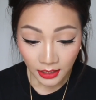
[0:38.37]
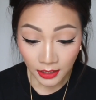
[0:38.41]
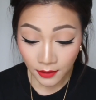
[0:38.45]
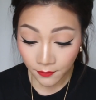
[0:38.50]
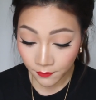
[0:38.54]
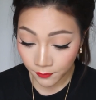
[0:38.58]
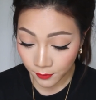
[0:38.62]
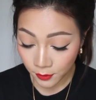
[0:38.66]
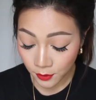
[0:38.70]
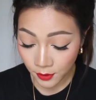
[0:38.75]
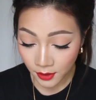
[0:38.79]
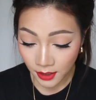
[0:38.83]

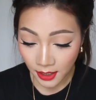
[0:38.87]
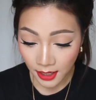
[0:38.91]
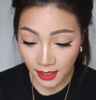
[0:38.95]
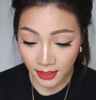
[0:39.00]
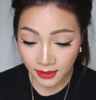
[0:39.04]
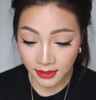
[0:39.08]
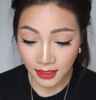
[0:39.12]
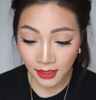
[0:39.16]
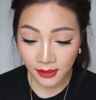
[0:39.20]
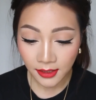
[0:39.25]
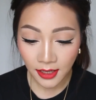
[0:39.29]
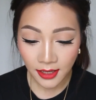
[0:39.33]
if you
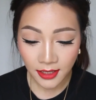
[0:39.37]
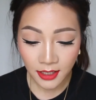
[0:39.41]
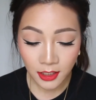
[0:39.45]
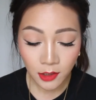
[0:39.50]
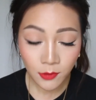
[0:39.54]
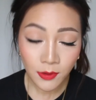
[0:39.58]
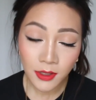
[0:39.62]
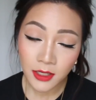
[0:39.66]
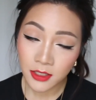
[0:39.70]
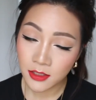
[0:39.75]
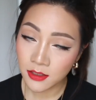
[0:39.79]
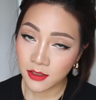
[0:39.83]
guys had any
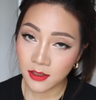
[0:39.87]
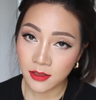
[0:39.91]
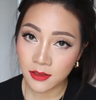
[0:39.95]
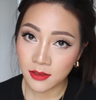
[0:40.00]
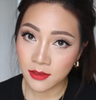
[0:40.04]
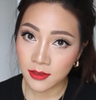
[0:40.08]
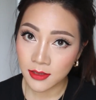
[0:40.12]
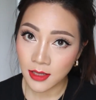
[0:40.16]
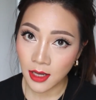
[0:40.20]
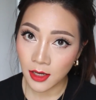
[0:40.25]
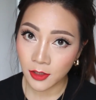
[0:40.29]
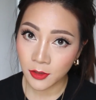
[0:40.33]

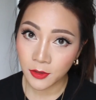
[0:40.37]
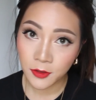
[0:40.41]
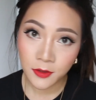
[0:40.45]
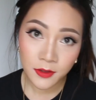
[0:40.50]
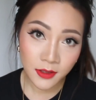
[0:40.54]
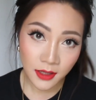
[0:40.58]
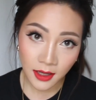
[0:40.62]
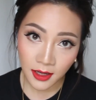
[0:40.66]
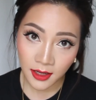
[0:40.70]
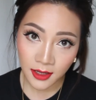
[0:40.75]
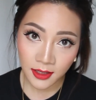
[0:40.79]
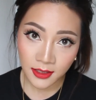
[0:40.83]
questions, and
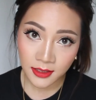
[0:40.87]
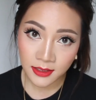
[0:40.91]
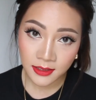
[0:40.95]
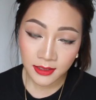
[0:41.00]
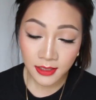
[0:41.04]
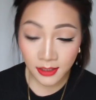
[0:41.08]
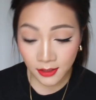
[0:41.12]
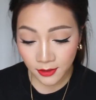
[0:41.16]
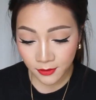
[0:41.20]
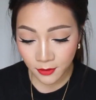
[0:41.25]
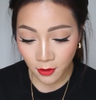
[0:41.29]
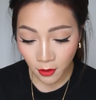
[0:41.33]
you guys
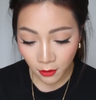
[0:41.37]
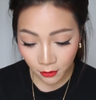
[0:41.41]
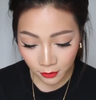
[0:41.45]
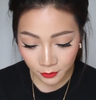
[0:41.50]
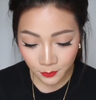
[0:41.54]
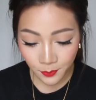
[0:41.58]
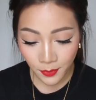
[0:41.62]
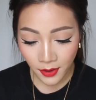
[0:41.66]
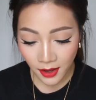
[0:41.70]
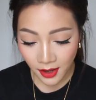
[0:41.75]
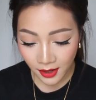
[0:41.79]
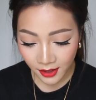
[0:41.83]
didn't
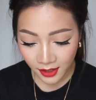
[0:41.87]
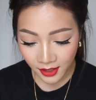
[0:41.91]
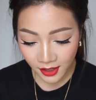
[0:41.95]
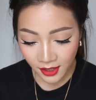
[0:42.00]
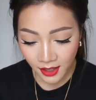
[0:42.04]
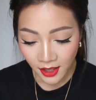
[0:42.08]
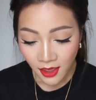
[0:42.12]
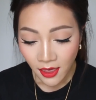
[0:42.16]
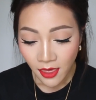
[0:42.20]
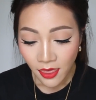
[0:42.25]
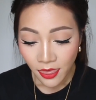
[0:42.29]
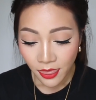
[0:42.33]
hold back.
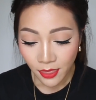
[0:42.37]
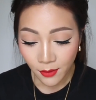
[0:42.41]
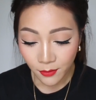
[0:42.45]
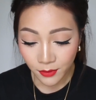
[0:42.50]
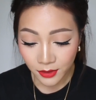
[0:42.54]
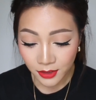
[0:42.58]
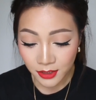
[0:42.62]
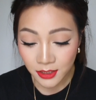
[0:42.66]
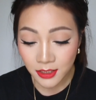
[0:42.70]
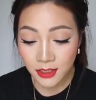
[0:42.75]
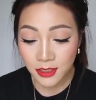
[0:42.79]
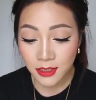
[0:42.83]
There
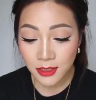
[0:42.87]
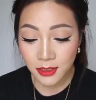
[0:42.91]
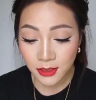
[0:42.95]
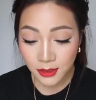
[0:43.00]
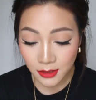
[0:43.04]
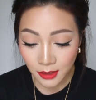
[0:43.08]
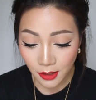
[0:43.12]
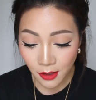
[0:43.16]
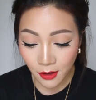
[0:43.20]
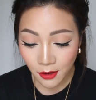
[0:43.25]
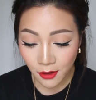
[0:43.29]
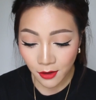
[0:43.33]
were
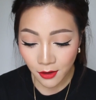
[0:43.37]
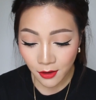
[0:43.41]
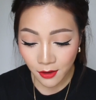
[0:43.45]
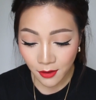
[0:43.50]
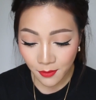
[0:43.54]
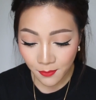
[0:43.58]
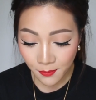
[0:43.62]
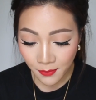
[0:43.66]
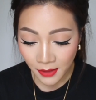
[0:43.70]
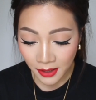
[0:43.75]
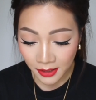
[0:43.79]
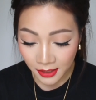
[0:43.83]

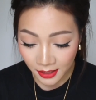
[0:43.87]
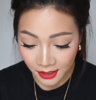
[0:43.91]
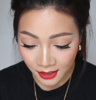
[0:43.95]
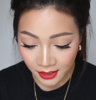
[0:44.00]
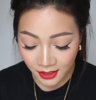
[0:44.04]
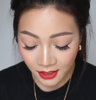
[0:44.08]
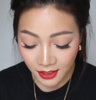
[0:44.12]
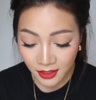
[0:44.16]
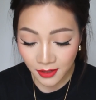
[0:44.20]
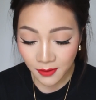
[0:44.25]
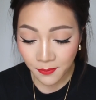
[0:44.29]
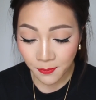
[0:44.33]
so
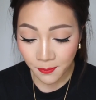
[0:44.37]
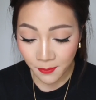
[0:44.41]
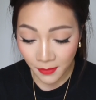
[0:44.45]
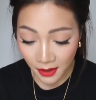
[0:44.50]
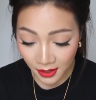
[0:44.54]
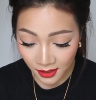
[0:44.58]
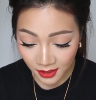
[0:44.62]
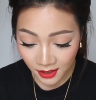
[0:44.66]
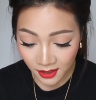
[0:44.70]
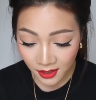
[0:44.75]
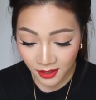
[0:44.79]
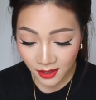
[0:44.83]
many
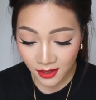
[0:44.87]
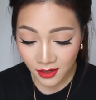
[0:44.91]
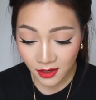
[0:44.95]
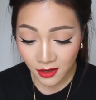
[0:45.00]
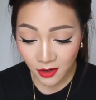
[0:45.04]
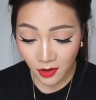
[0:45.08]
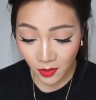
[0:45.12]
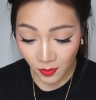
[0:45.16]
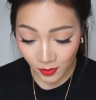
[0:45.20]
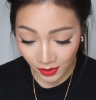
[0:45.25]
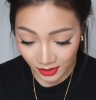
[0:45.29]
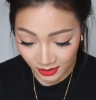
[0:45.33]

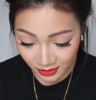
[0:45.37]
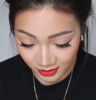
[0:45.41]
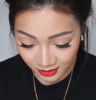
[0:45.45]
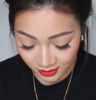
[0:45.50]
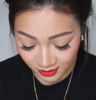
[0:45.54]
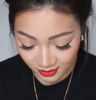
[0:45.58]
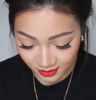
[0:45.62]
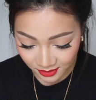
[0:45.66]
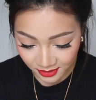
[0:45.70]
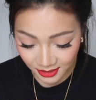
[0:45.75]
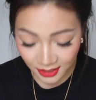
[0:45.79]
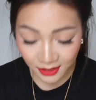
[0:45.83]

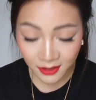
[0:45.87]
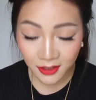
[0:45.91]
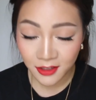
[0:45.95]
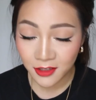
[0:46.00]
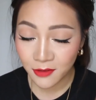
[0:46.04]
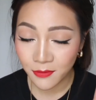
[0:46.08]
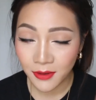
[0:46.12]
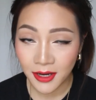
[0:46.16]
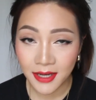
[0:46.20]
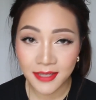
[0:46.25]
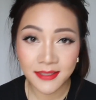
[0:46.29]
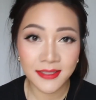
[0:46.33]
questions. I don't
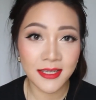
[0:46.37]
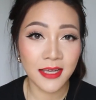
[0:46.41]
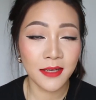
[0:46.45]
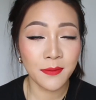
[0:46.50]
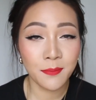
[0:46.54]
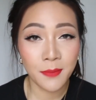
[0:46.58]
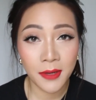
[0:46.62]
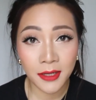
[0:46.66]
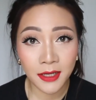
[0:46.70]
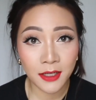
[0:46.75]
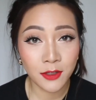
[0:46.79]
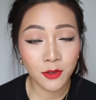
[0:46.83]
know why I
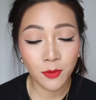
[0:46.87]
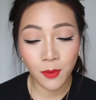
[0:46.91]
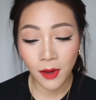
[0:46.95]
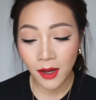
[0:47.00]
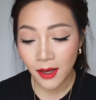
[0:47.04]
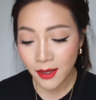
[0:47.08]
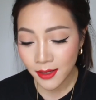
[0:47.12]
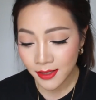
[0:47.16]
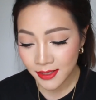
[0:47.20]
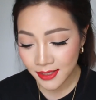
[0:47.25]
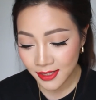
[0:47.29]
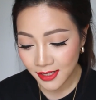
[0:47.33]
said many
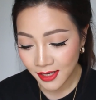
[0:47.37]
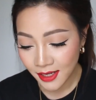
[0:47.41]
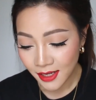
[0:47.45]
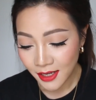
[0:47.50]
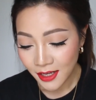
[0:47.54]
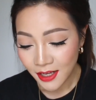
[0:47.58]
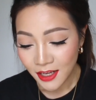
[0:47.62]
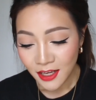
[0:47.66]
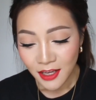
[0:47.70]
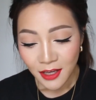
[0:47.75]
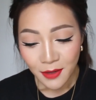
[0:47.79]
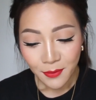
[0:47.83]
twice,
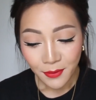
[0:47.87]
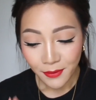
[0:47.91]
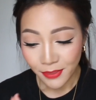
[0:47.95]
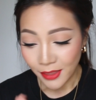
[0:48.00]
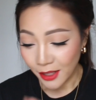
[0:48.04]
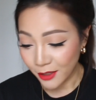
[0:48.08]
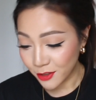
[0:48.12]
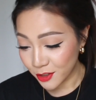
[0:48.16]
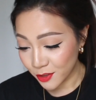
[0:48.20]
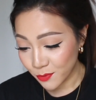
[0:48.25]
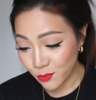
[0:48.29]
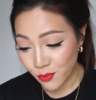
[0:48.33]
but
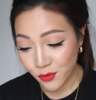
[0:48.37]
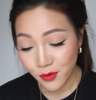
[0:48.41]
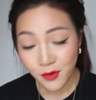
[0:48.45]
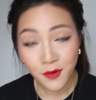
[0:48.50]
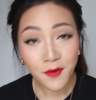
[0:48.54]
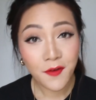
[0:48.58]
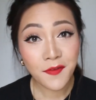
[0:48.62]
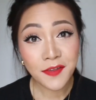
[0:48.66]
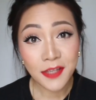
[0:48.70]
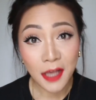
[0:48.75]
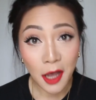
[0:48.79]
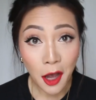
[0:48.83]
that just
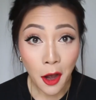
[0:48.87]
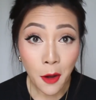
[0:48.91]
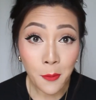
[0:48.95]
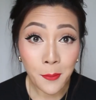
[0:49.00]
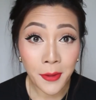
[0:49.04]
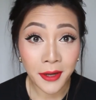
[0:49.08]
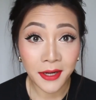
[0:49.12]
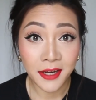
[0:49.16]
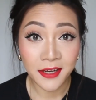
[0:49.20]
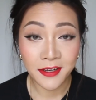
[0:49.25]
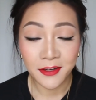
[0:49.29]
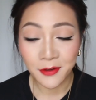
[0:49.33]
proves how
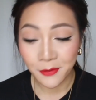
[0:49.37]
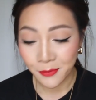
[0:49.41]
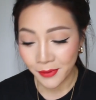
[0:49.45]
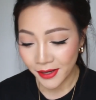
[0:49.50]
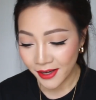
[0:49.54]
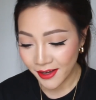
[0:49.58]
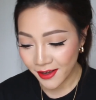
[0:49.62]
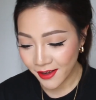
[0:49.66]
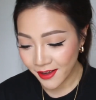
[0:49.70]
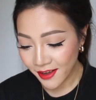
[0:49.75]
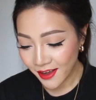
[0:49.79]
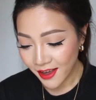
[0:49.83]
many there
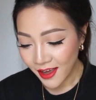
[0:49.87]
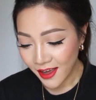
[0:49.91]
were.